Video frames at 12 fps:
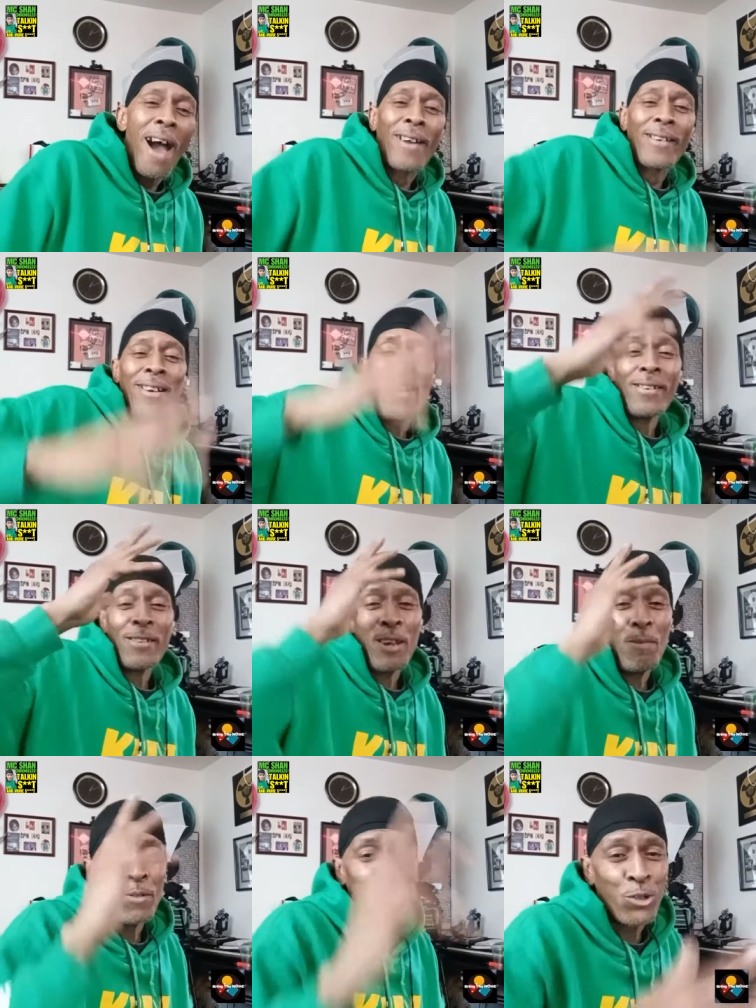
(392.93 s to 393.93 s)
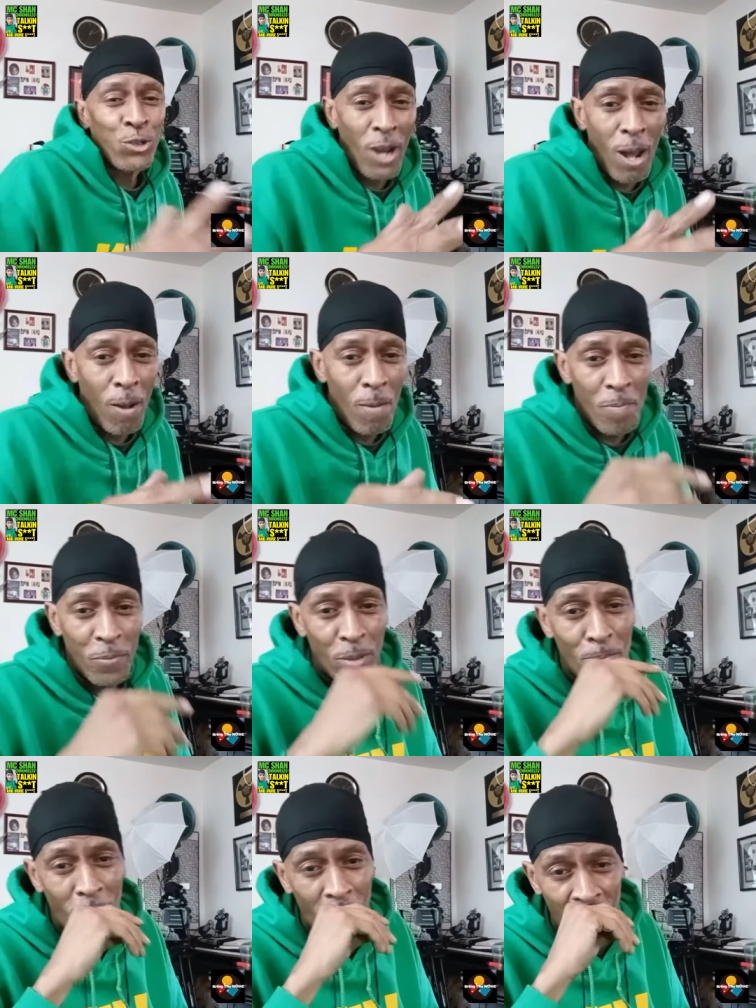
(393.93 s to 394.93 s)
I gotta give a shout to
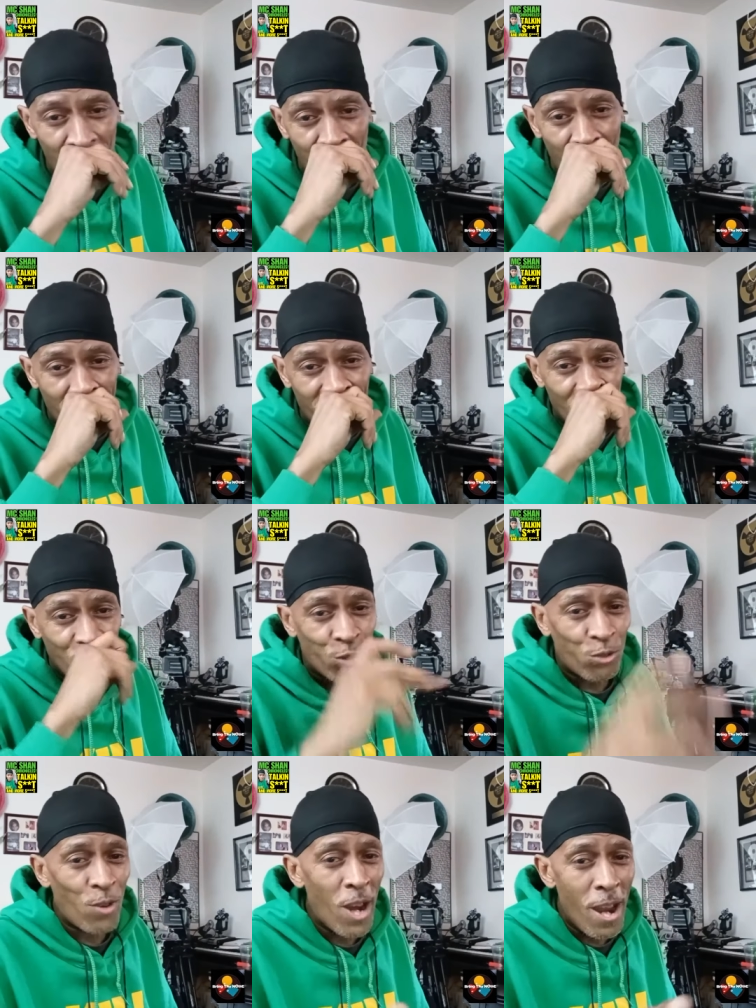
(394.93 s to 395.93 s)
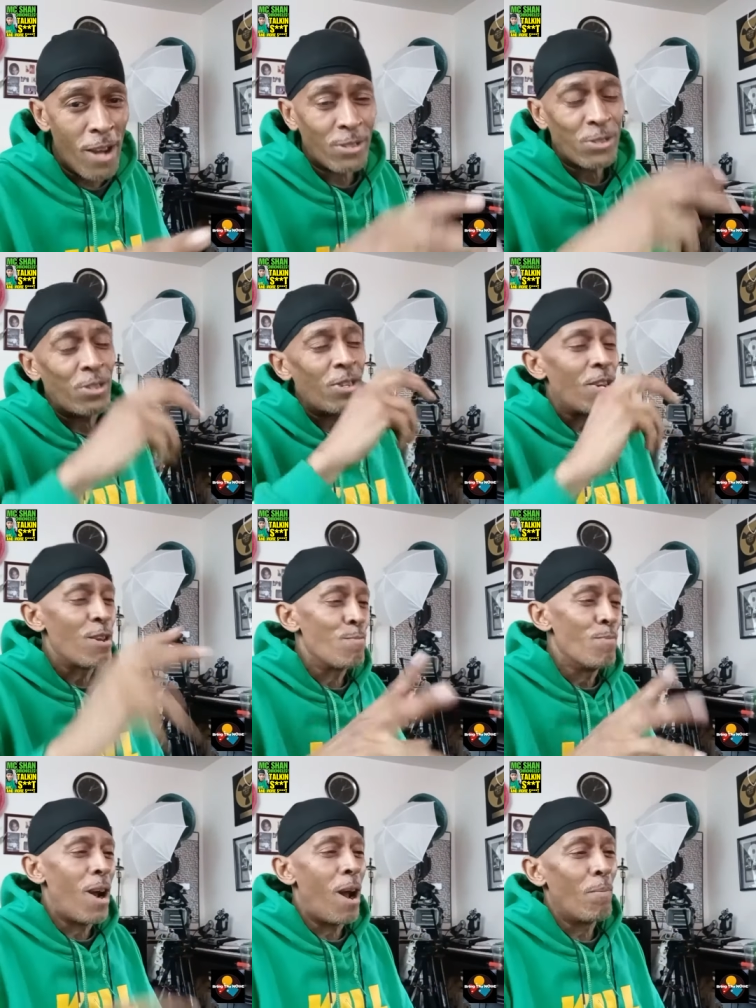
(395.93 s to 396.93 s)
motherfucking Trag and
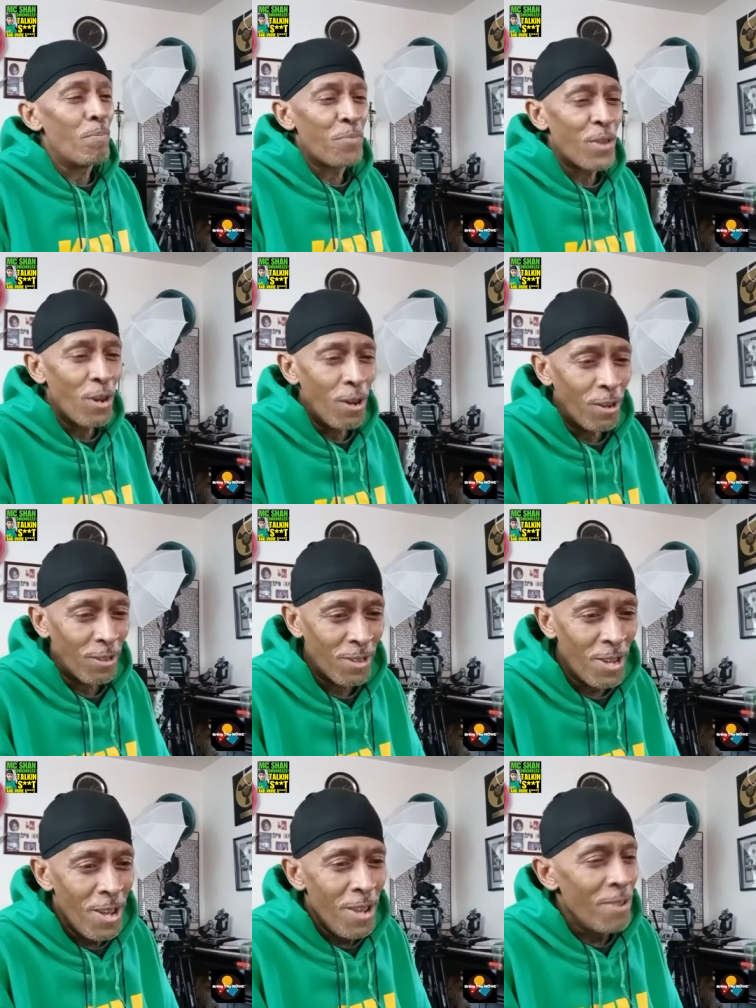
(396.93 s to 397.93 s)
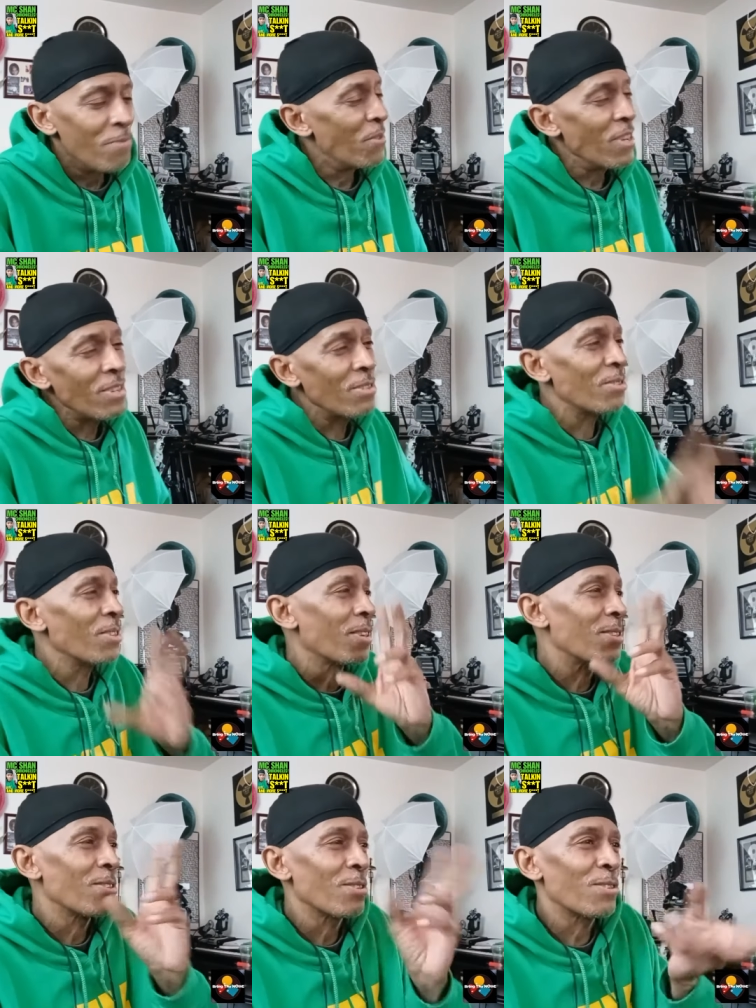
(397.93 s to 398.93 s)
Imam Thug. These
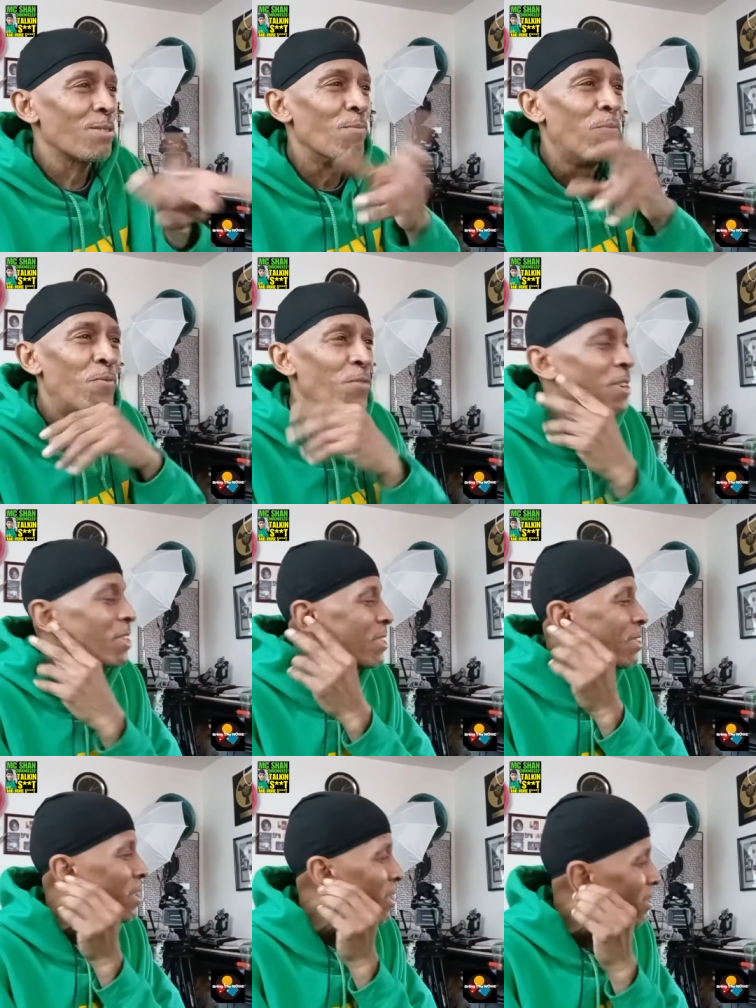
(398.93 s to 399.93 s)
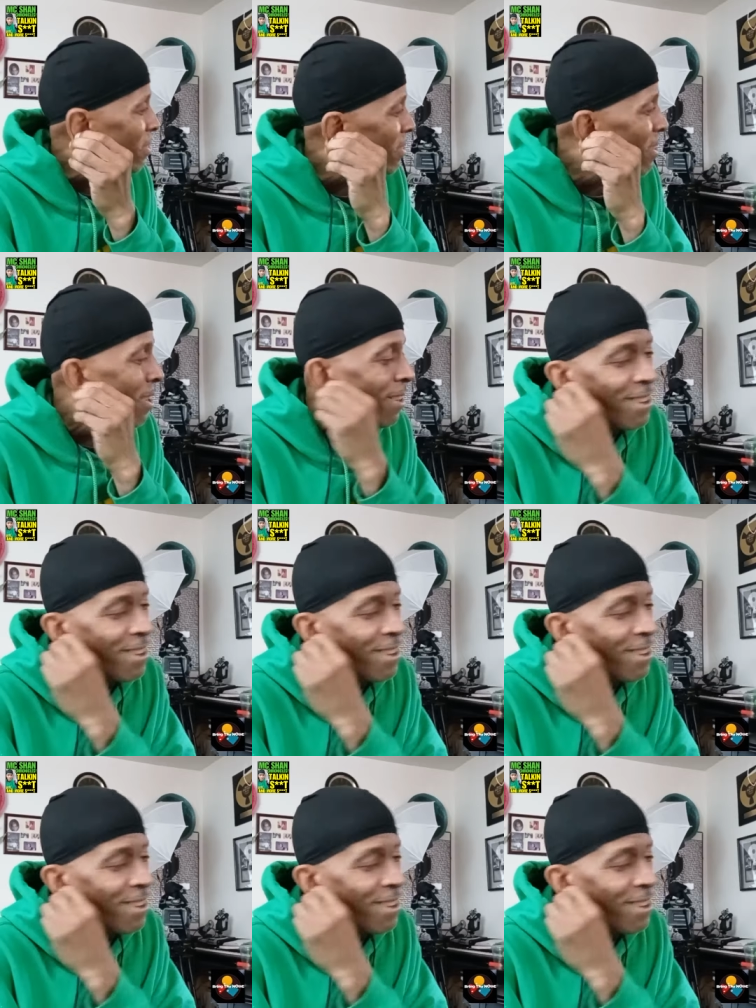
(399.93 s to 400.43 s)
niggas are some funny niggas.